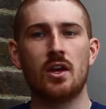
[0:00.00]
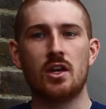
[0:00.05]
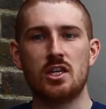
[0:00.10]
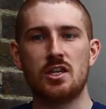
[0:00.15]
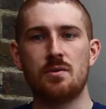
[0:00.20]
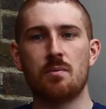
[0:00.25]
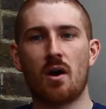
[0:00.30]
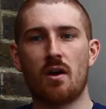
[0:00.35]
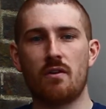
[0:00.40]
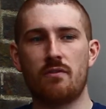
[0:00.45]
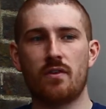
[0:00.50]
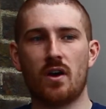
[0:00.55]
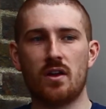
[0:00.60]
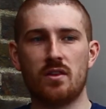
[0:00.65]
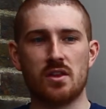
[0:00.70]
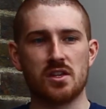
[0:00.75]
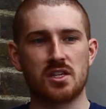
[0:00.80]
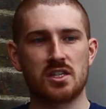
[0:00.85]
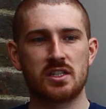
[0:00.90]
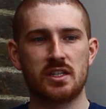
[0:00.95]
You might
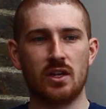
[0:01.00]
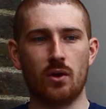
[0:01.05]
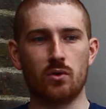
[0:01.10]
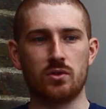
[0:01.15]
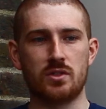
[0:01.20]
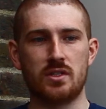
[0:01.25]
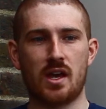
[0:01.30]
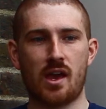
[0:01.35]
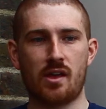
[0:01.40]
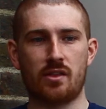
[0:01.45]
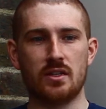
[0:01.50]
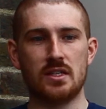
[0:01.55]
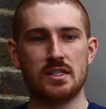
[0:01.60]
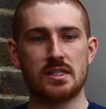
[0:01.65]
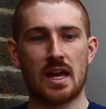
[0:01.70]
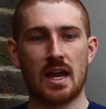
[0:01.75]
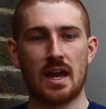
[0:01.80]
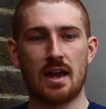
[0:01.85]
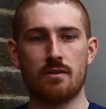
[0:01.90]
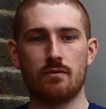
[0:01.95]
find the skills the athletes
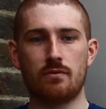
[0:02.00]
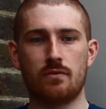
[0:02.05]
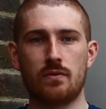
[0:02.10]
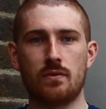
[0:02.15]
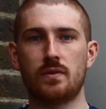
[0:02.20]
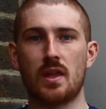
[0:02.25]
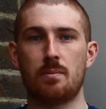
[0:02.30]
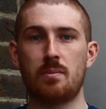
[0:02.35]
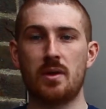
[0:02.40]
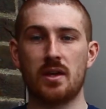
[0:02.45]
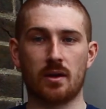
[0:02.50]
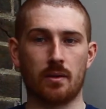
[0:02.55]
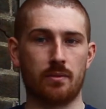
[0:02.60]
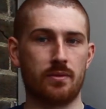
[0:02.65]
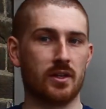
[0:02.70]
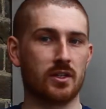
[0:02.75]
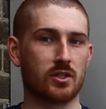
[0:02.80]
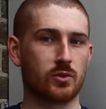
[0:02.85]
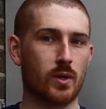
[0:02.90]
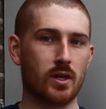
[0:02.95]
have, they pick up
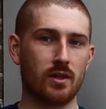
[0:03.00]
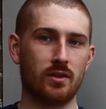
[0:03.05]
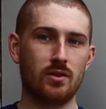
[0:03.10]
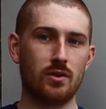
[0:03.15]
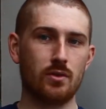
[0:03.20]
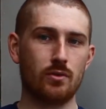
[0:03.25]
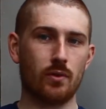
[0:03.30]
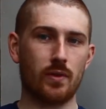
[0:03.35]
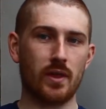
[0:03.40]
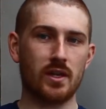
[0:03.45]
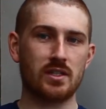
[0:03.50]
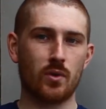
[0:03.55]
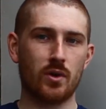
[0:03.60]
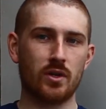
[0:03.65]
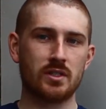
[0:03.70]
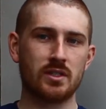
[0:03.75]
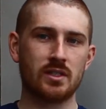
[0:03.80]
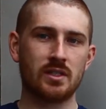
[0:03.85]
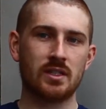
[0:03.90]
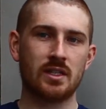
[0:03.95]
things quicker than you thought they
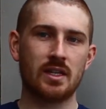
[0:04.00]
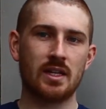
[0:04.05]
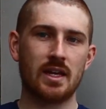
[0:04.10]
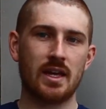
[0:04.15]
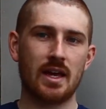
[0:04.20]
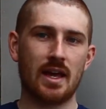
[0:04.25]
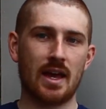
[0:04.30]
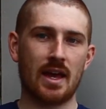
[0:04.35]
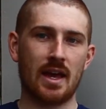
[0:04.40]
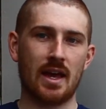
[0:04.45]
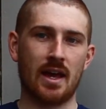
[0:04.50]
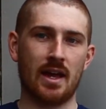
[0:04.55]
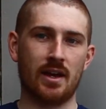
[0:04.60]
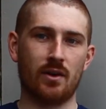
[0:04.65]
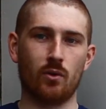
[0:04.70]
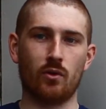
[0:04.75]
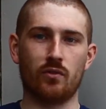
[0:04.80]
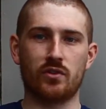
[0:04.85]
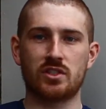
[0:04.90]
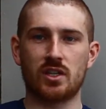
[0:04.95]
would, and
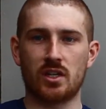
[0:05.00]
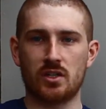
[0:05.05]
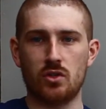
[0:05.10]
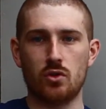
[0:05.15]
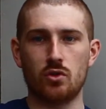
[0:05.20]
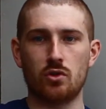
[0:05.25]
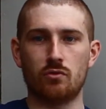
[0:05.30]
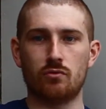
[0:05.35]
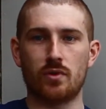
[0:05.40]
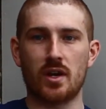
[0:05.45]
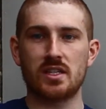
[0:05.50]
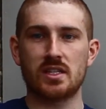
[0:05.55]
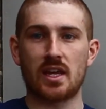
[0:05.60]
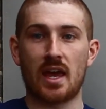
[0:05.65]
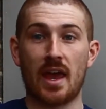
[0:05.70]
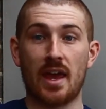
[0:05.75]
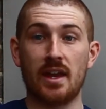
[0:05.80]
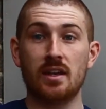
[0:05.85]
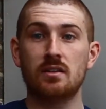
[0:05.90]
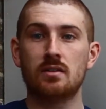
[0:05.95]
all of a sudden you can race
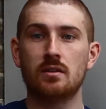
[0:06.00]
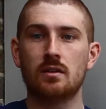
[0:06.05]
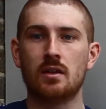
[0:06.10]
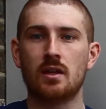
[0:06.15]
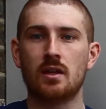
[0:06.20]
ahead.